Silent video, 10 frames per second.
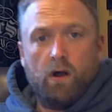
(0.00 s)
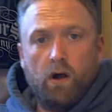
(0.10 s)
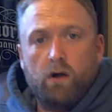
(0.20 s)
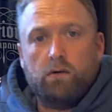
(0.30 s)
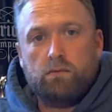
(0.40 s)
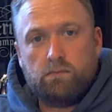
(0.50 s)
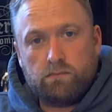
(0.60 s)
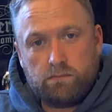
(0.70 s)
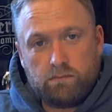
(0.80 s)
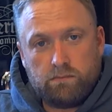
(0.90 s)
Oh,
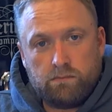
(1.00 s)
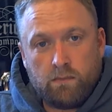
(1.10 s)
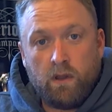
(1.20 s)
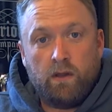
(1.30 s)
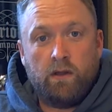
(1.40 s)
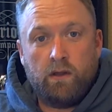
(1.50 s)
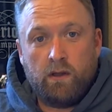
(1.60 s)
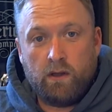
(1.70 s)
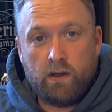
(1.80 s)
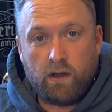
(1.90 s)

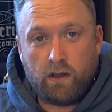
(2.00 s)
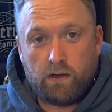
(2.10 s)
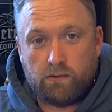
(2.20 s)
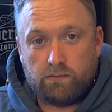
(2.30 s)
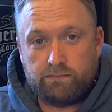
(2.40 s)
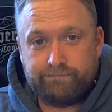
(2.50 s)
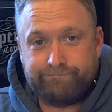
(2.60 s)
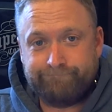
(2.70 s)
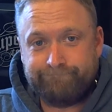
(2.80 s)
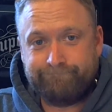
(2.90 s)
hello.
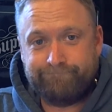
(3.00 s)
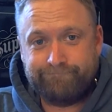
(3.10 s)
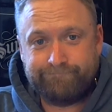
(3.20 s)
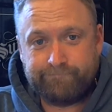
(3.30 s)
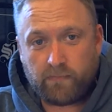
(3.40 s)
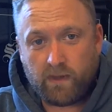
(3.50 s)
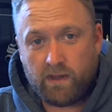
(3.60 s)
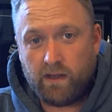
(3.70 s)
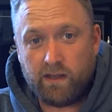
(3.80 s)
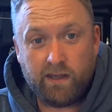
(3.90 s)

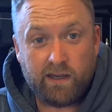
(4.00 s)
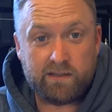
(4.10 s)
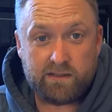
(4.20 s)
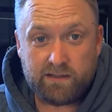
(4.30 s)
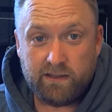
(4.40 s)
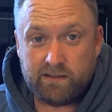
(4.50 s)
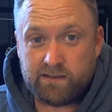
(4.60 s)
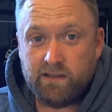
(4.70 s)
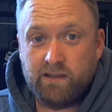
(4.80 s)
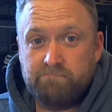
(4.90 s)
Yes,
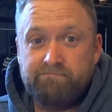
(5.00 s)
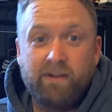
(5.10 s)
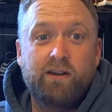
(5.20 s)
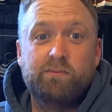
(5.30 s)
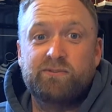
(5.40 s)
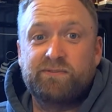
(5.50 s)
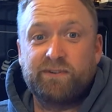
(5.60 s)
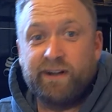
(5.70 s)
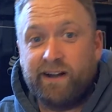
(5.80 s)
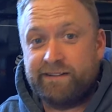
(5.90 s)
it's I almost
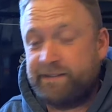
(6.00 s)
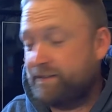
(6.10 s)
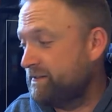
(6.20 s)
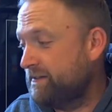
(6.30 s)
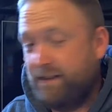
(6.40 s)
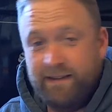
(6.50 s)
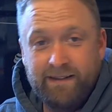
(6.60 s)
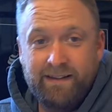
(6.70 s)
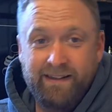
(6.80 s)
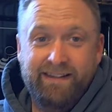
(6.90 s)
forgot.
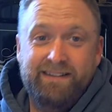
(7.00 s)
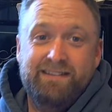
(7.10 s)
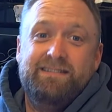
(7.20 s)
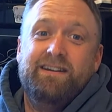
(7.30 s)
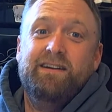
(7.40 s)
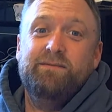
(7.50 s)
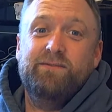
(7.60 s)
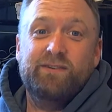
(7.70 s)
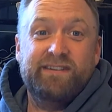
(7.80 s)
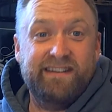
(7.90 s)
It's time
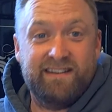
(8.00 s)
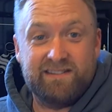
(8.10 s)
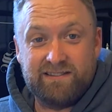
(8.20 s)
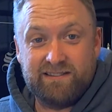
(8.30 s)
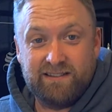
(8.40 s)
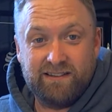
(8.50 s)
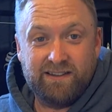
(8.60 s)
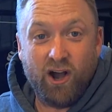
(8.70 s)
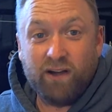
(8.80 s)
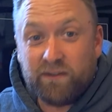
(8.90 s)
for today's
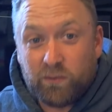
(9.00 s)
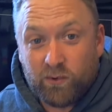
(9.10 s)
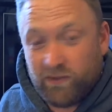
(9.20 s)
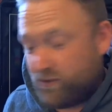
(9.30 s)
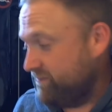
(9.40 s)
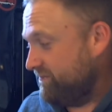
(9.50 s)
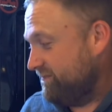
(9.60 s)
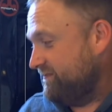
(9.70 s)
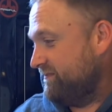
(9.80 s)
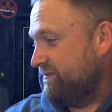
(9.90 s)
coffee review.
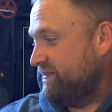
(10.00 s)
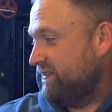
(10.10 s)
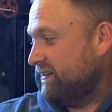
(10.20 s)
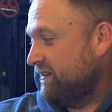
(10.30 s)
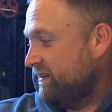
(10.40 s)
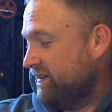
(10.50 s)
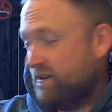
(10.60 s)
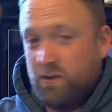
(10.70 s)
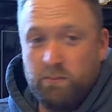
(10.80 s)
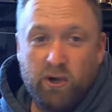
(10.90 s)

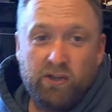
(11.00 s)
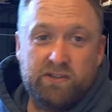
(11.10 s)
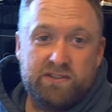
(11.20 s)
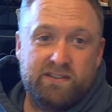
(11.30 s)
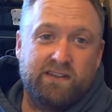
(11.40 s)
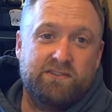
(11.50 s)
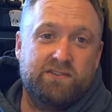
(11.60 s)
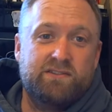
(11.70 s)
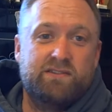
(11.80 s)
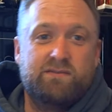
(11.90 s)
Apologies, I was
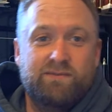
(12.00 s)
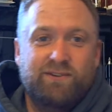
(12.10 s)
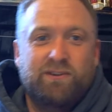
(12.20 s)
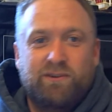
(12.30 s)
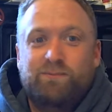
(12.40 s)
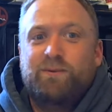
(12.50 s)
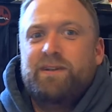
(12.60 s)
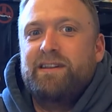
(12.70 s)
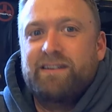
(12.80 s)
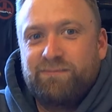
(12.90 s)
just,
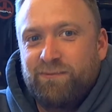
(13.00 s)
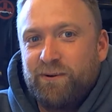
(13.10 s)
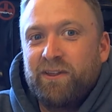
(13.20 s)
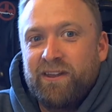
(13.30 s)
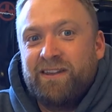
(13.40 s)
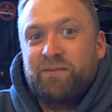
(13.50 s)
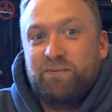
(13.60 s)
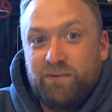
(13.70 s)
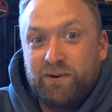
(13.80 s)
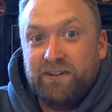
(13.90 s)
reading a
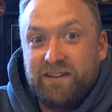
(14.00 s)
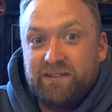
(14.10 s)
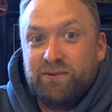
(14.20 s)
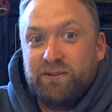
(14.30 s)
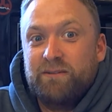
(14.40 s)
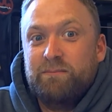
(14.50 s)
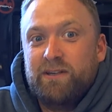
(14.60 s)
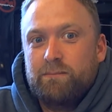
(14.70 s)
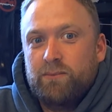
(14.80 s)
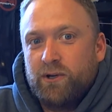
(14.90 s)
really
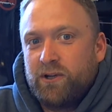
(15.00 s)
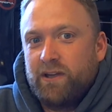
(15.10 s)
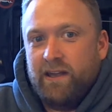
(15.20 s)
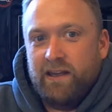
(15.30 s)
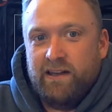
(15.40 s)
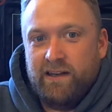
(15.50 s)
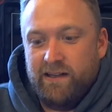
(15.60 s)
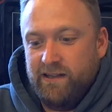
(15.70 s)
big book and